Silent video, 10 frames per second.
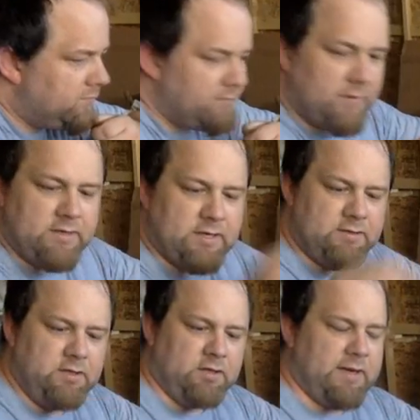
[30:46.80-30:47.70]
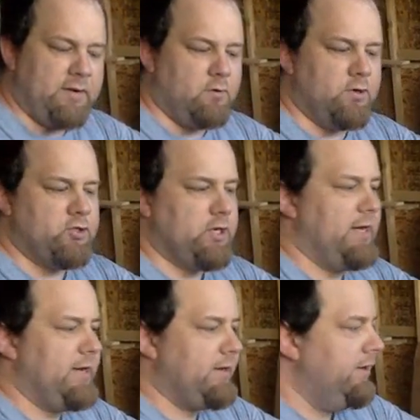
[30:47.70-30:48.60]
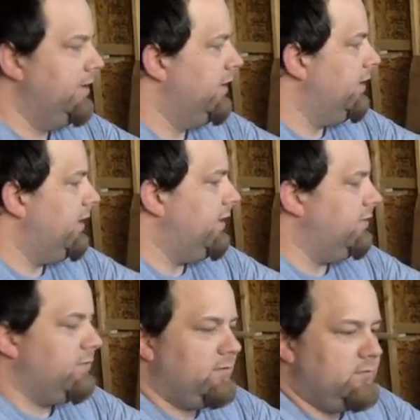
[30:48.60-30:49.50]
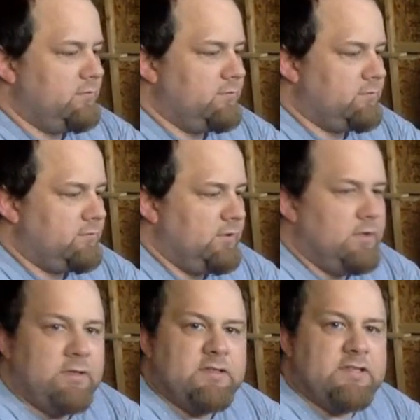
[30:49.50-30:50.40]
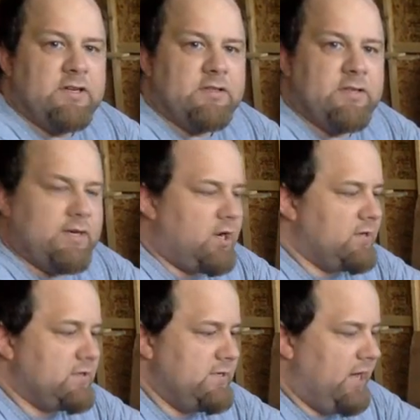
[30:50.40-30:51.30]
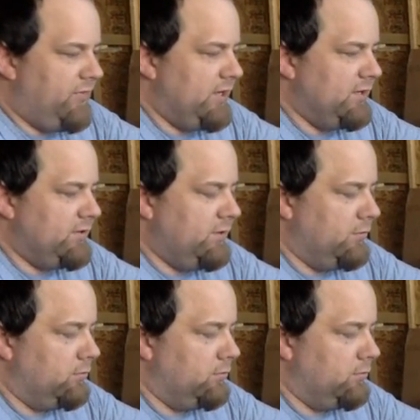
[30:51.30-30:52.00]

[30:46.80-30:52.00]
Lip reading: It does look like orange shellac, and it seriously costs nothing to do.